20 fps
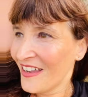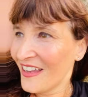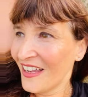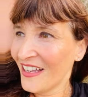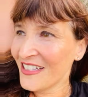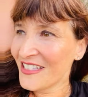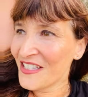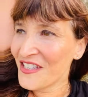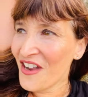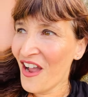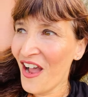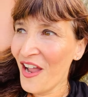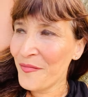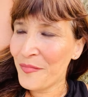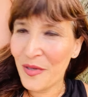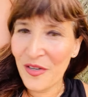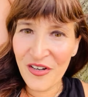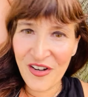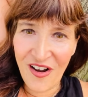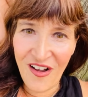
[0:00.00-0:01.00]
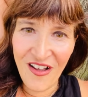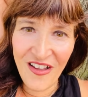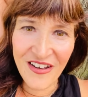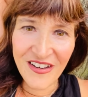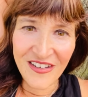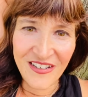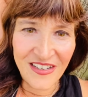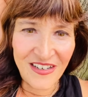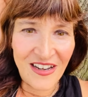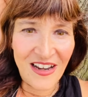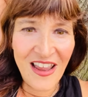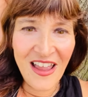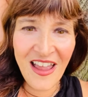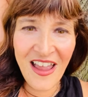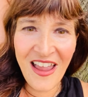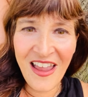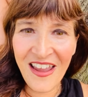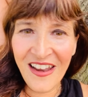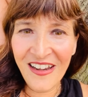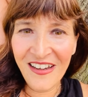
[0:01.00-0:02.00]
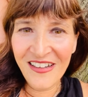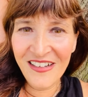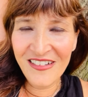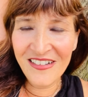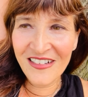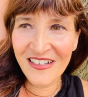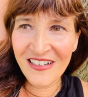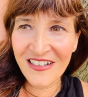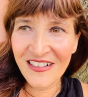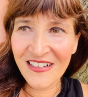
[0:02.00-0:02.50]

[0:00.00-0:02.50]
it's not put on. And